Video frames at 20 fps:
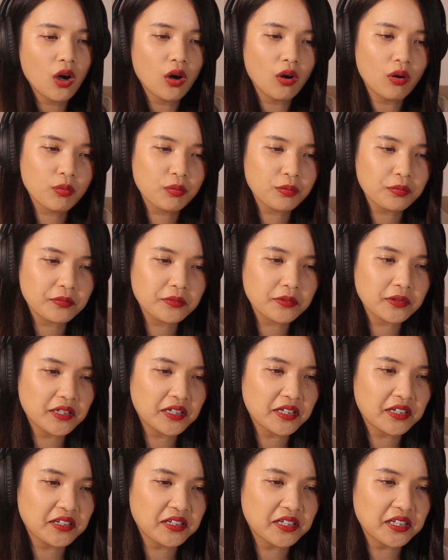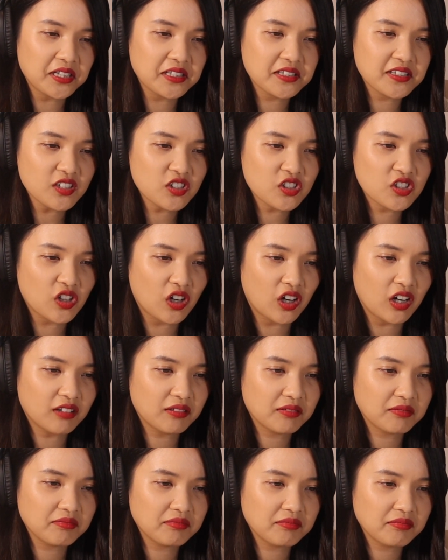Oh, is this
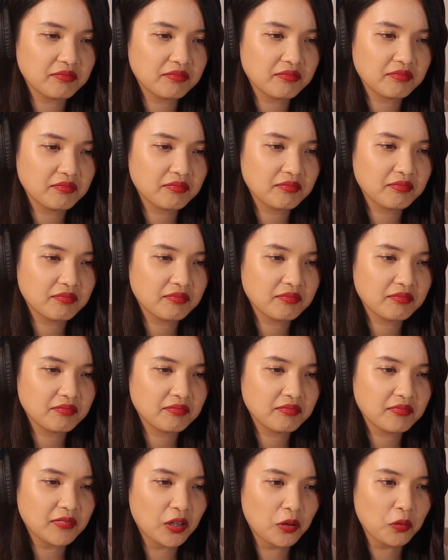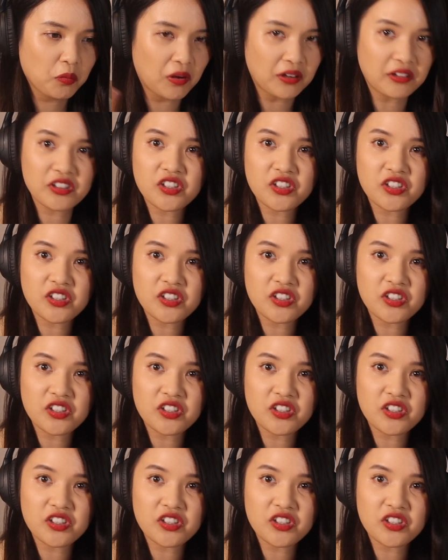shot in one